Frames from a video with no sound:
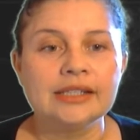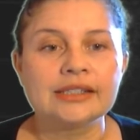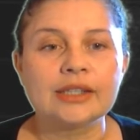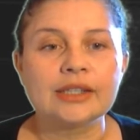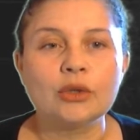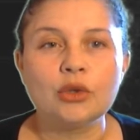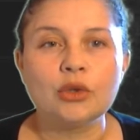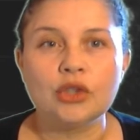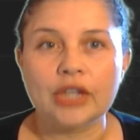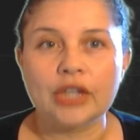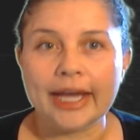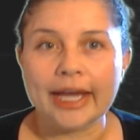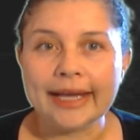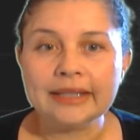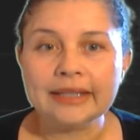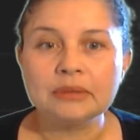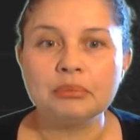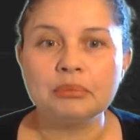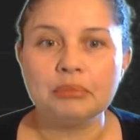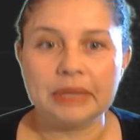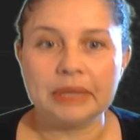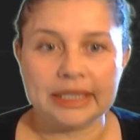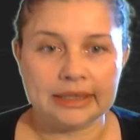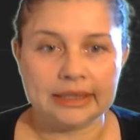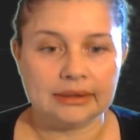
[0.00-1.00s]
So
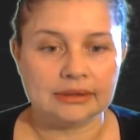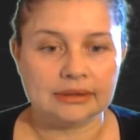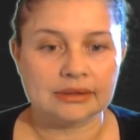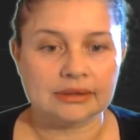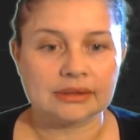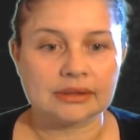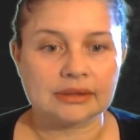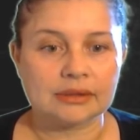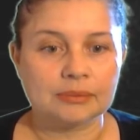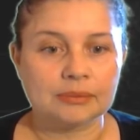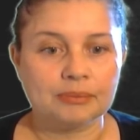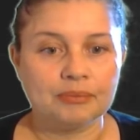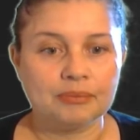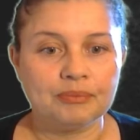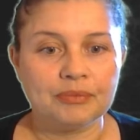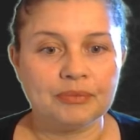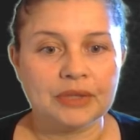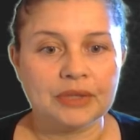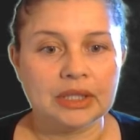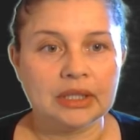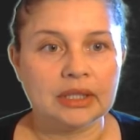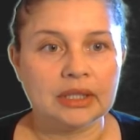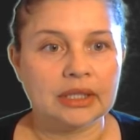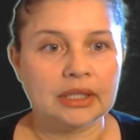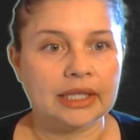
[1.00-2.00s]
that means
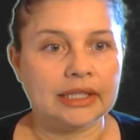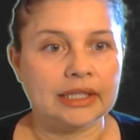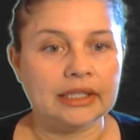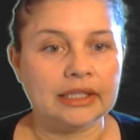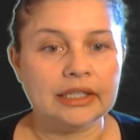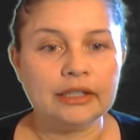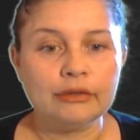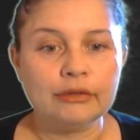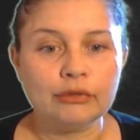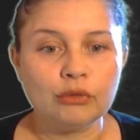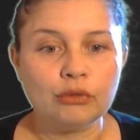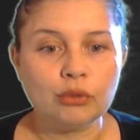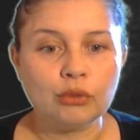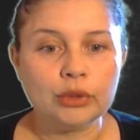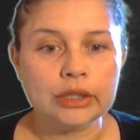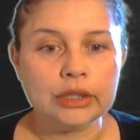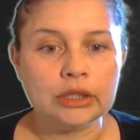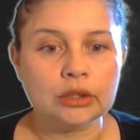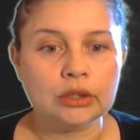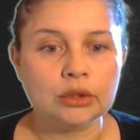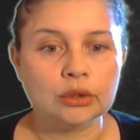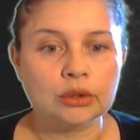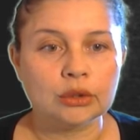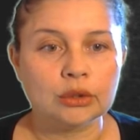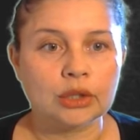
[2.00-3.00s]
that if
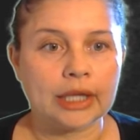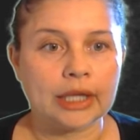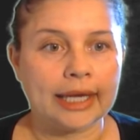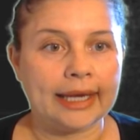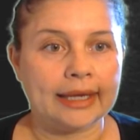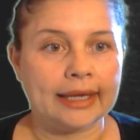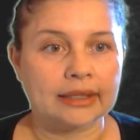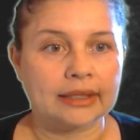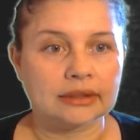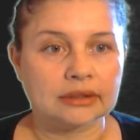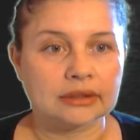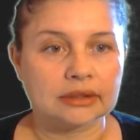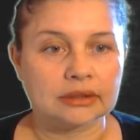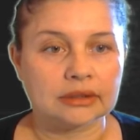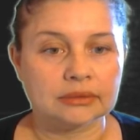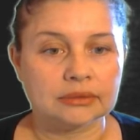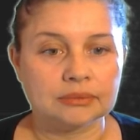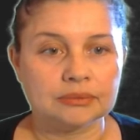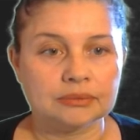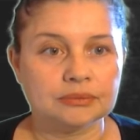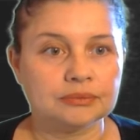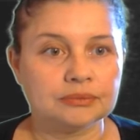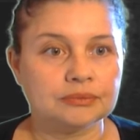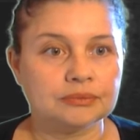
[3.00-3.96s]
we look at